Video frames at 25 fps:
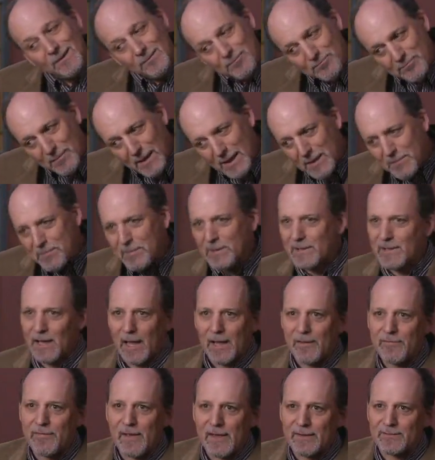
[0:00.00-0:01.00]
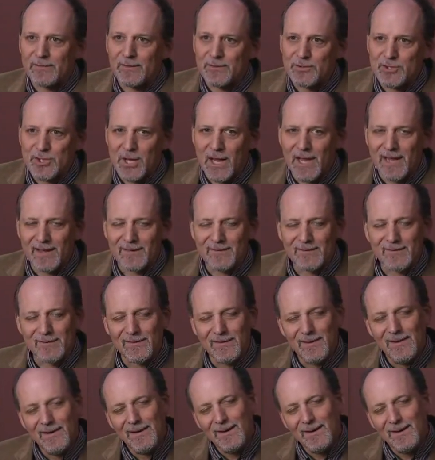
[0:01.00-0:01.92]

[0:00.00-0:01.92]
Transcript: Maybe life has a chance,